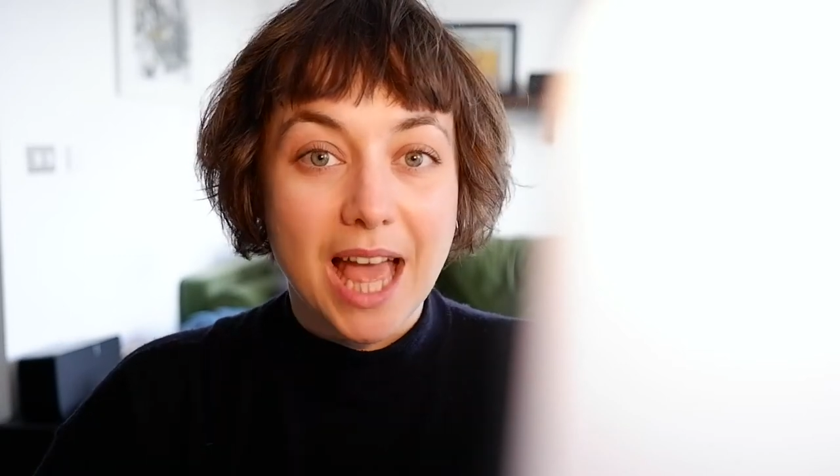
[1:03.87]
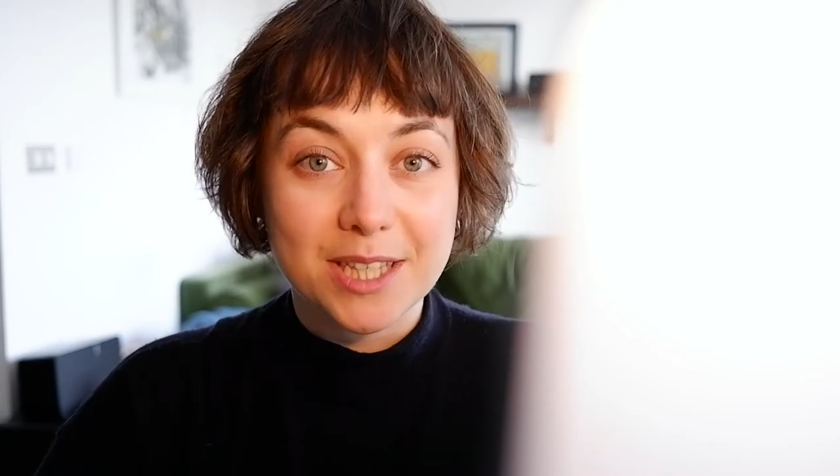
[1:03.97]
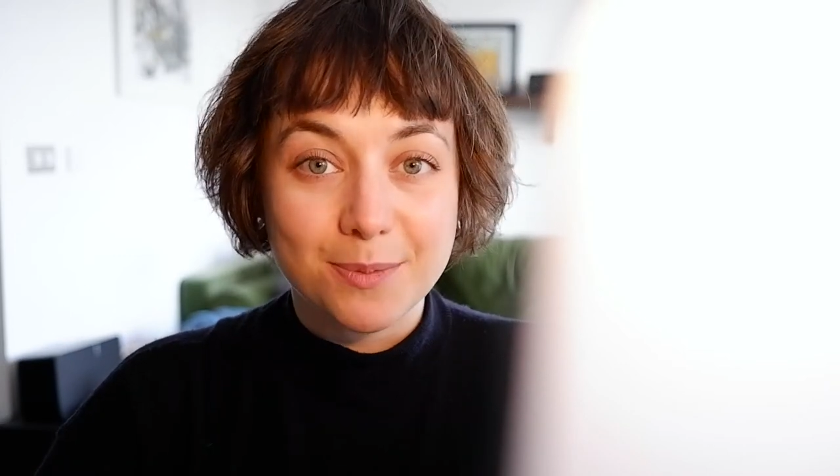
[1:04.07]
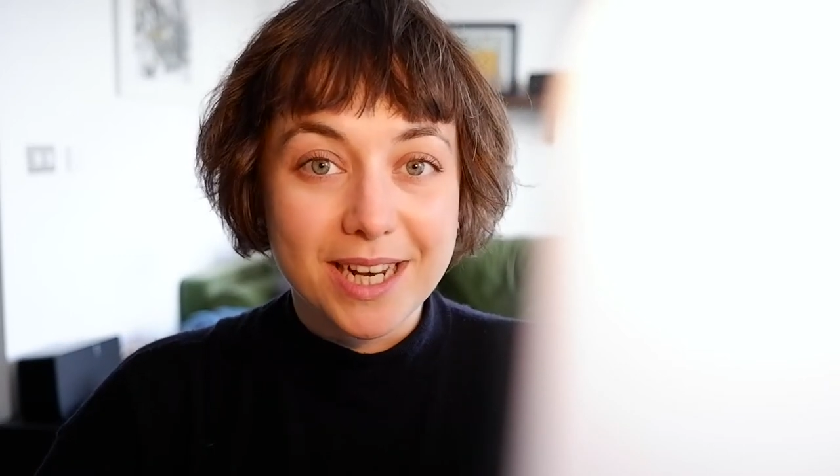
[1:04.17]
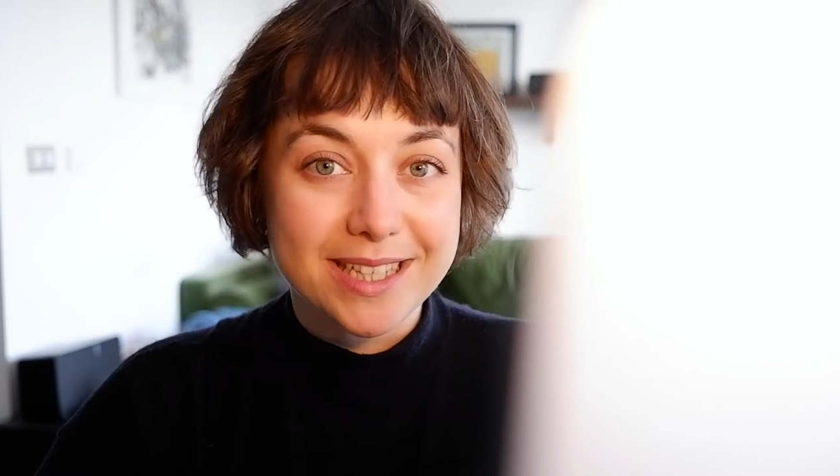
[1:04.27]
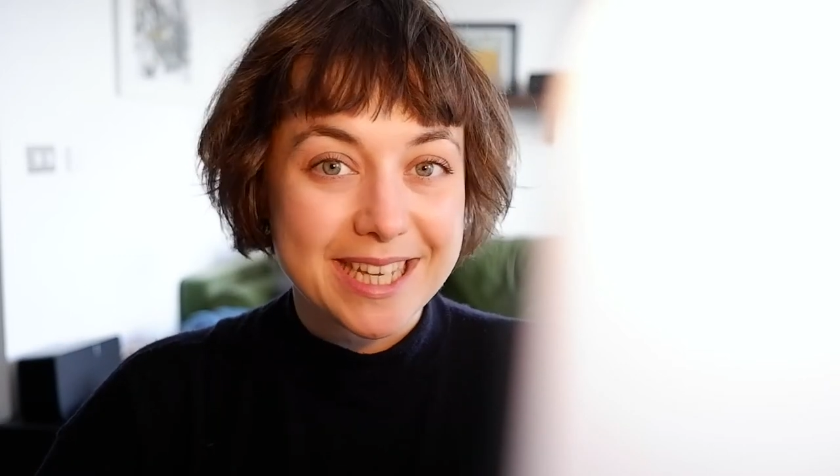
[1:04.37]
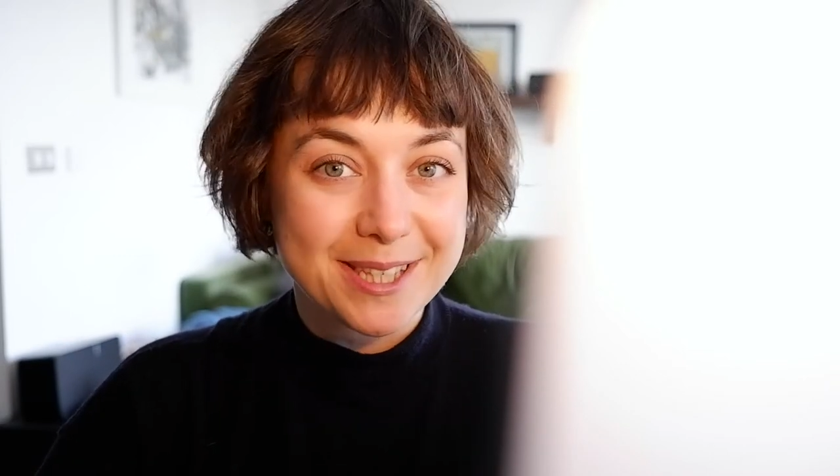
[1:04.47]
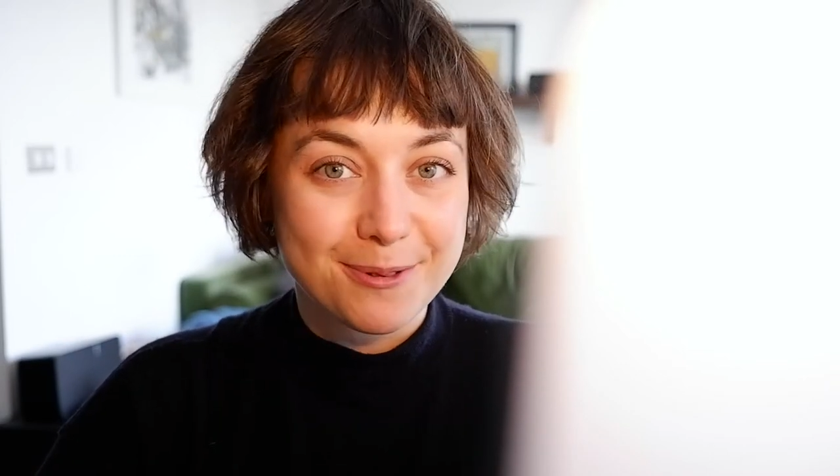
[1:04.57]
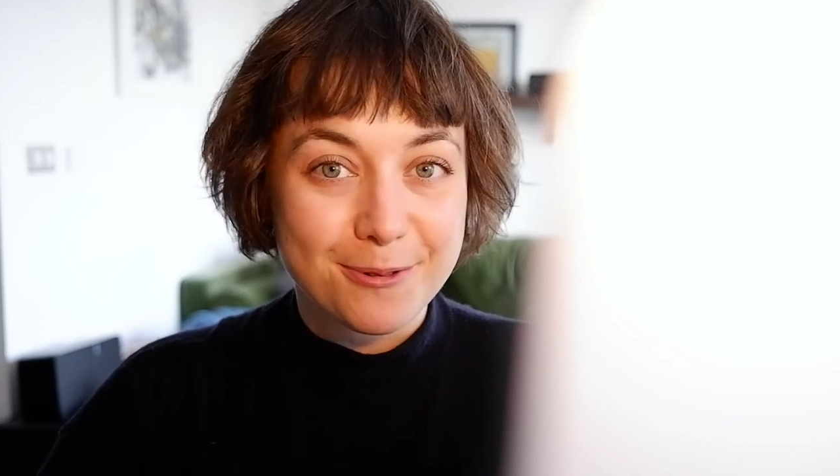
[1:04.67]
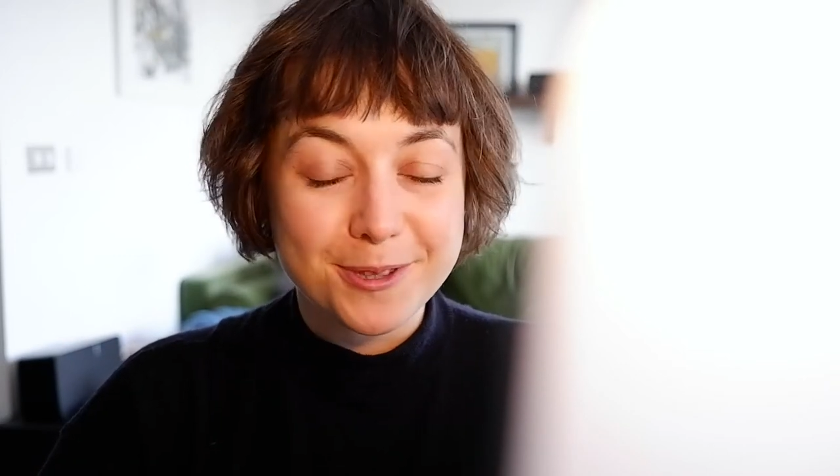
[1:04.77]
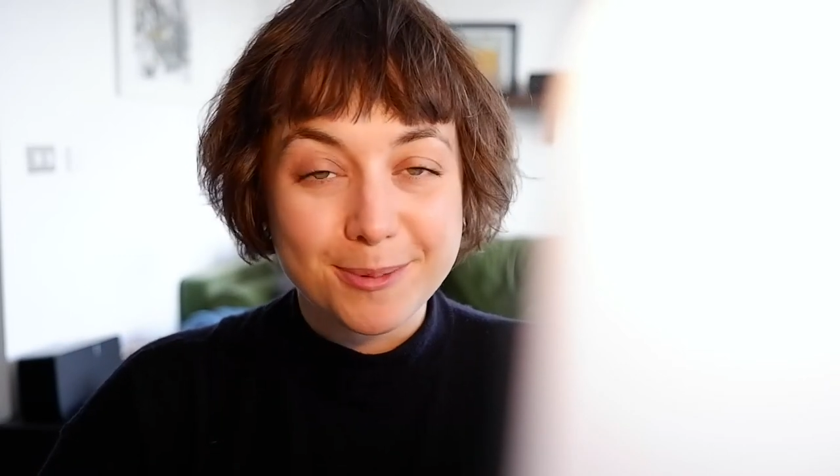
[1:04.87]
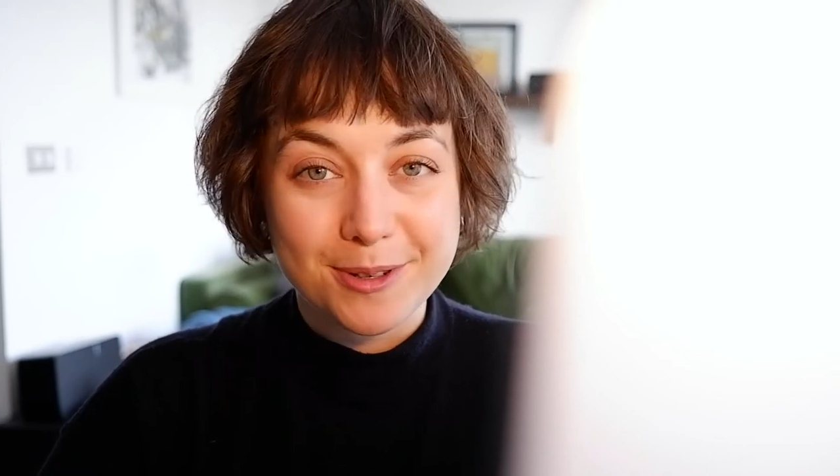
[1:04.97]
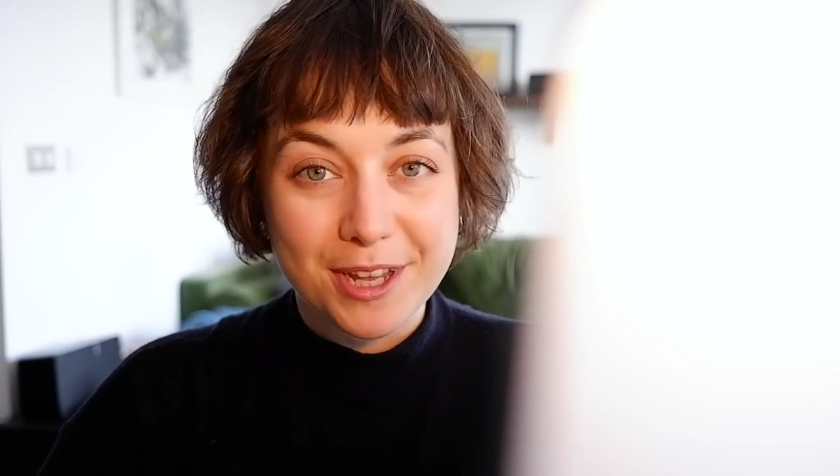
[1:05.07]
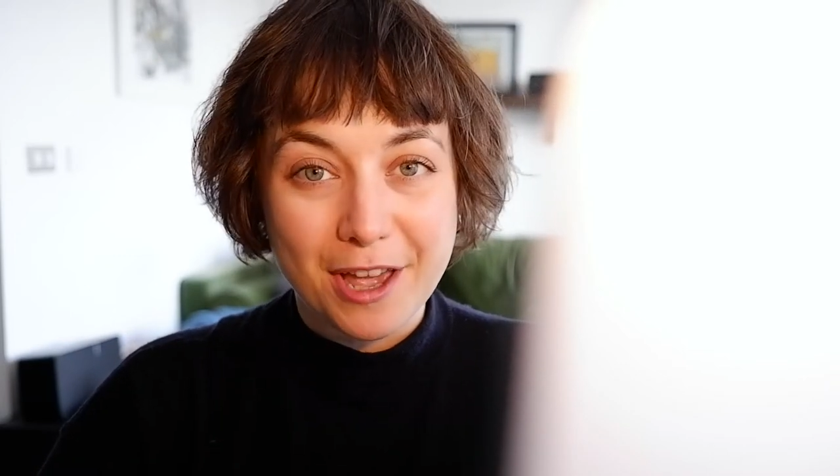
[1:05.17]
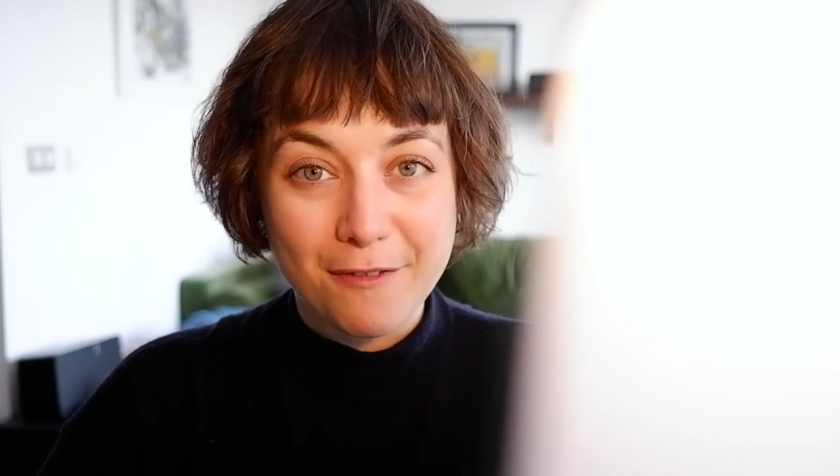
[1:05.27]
As well as this, we'll also be doing